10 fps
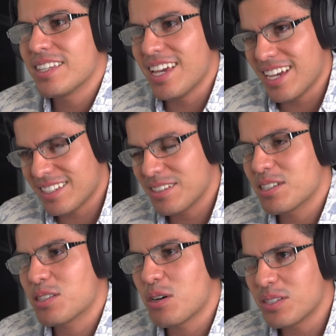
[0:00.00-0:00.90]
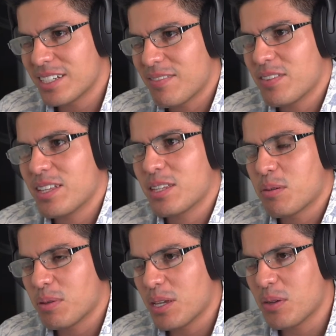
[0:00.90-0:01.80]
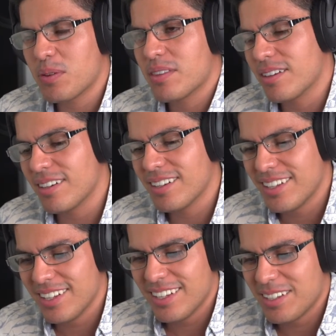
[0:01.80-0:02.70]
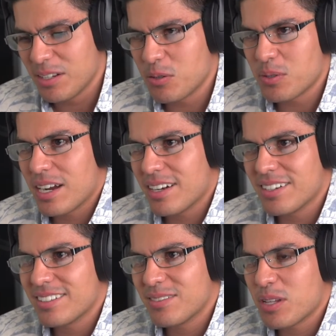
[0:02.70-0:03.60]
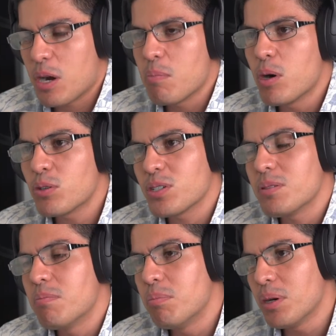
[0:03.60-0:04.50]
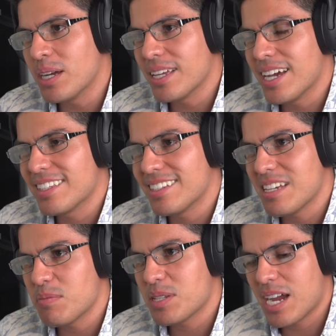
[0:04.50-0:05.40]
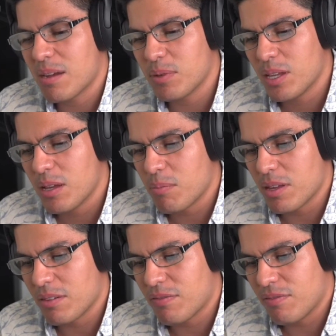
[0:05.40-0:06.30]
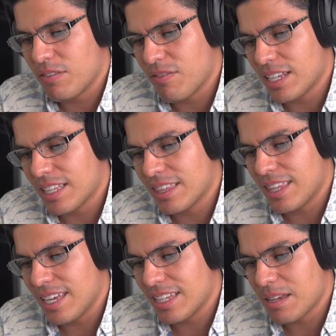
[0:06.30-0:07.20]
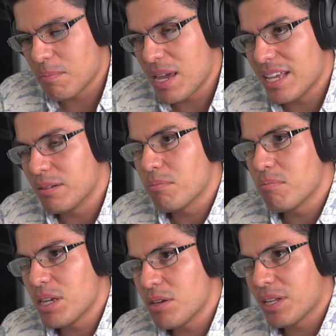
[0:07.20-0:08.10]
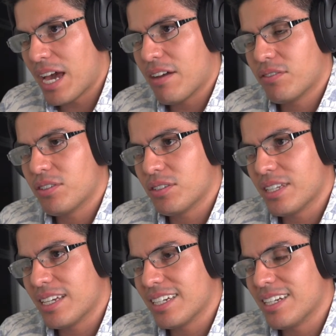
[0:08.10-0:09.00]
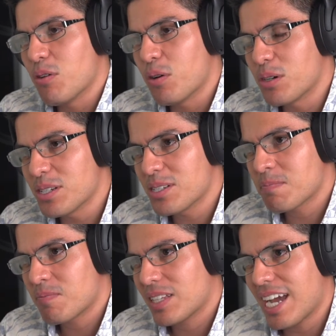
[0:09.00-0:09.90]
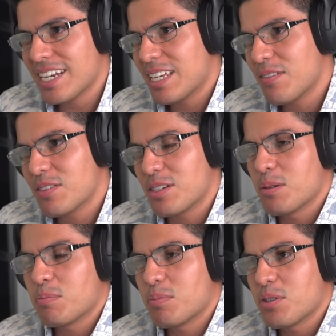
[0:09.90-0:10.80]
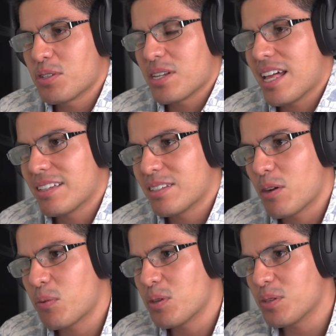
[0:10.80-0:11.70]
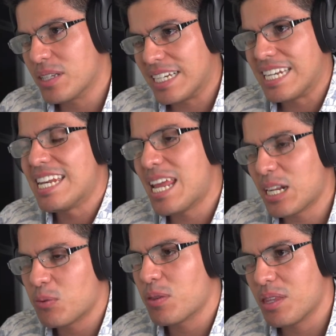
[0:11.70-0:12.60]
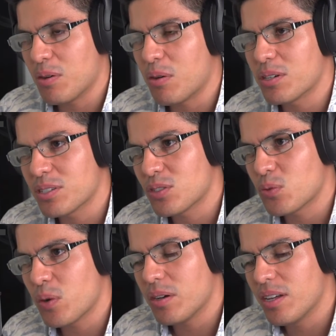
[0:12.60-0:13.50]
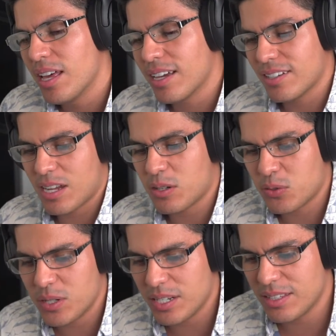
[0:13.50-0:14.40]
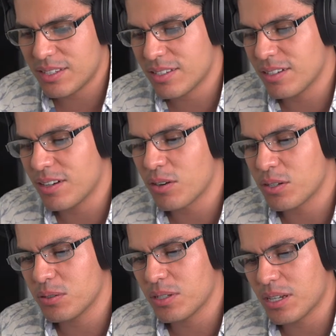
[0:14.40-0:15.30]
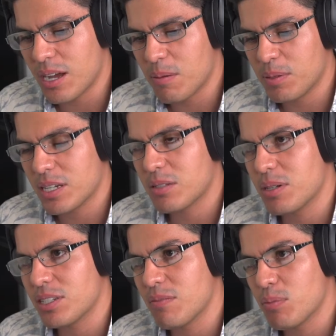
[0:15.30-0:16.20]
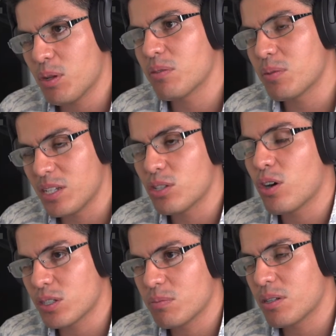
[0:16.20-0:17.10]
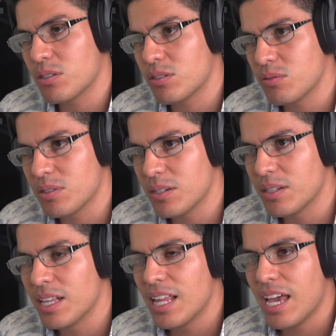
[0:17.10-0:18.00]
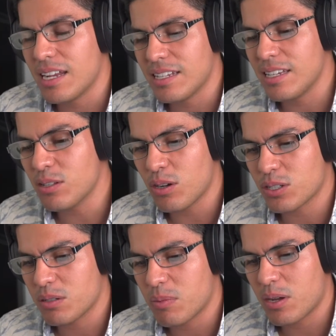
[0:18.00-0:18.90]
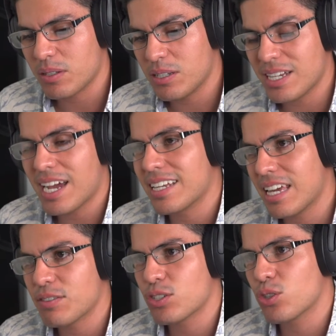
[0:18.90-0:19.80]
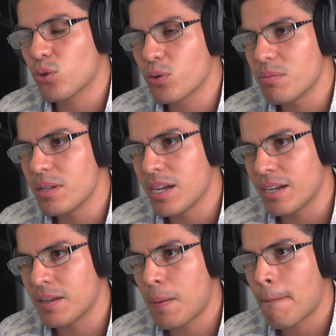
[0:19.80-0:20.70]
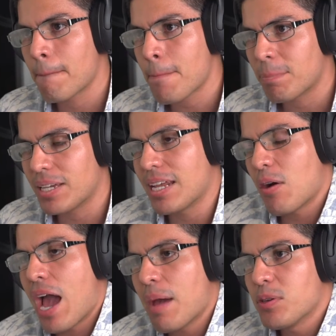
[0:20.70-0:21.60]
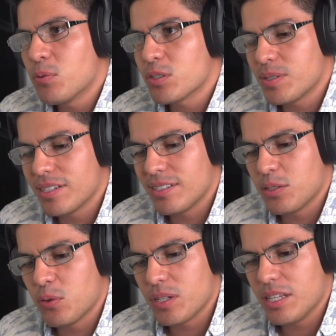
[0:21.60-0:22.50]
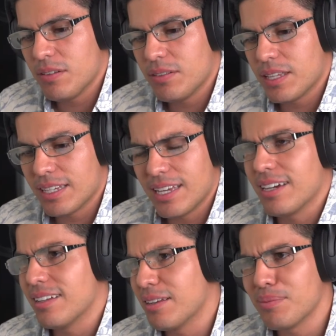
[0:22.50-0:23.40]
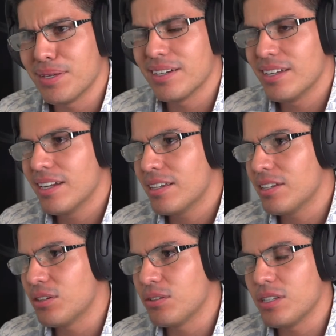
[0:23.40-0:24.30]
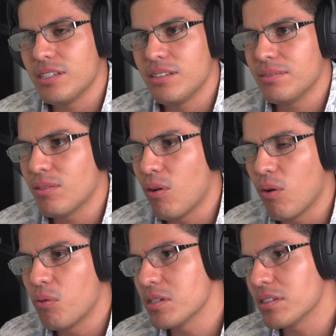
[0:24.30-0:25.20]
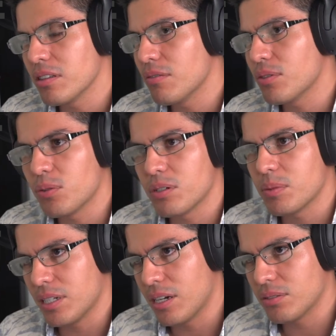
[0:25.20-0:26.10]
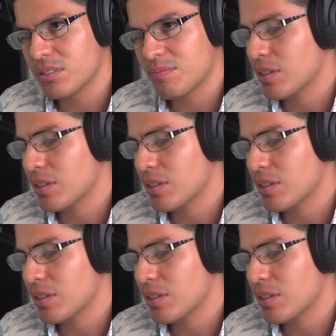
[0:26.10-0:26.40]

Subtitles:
It's nostalgic. I feel like they're playing with with our emotions, but at the same time, the fact that they like make a meal after like an artist kind of gives it a personality that way you can connect with the artist as well. Because I was reading this article on Complex by J Balvin when he talks about this new deal, and he kind of gave a story behind it and how happy he was because when he like in Colombia, he always loved going to McDonald's.